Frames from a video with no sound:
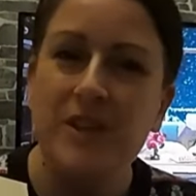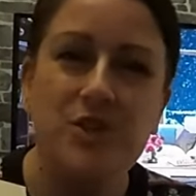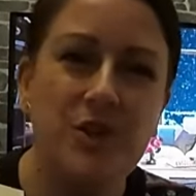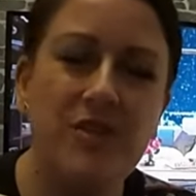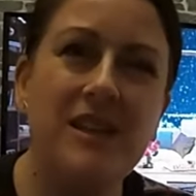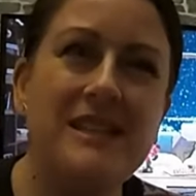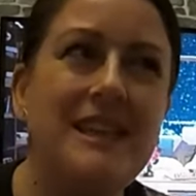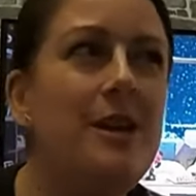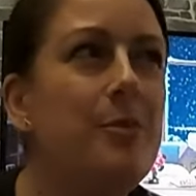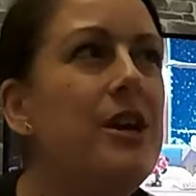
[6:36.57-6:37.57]
Don't you think
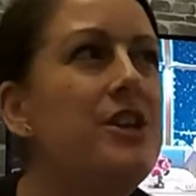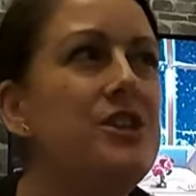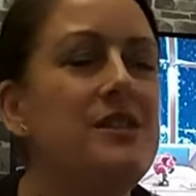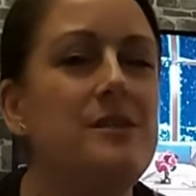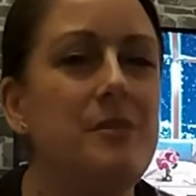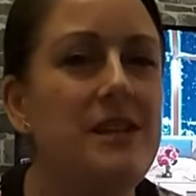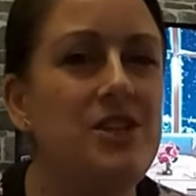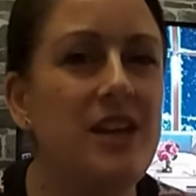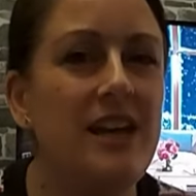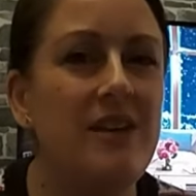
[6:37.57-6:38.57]
celebrations and
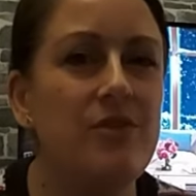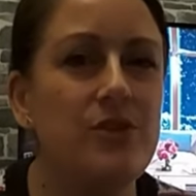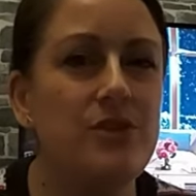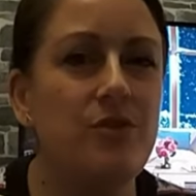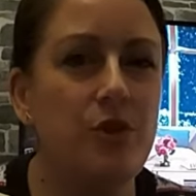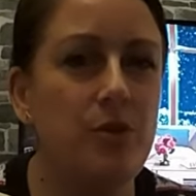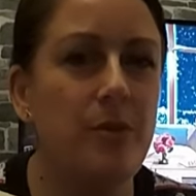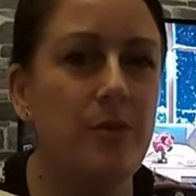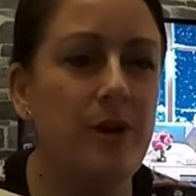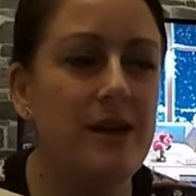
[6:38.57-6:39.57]
miniature heroes have gone up
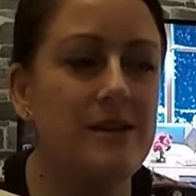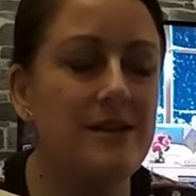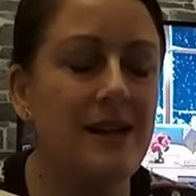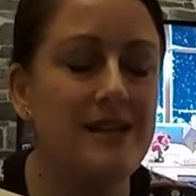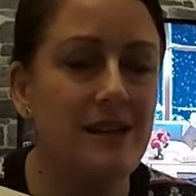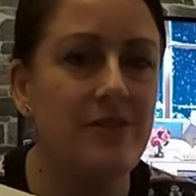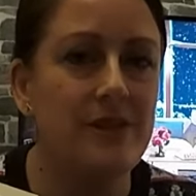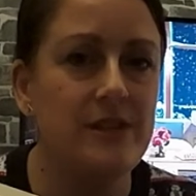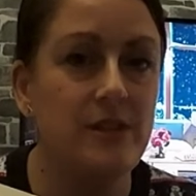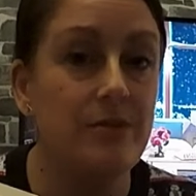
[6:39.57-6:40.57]
in price? I
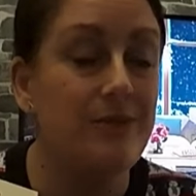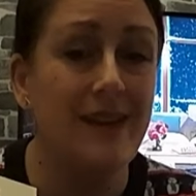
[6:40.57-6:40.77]
definitely do.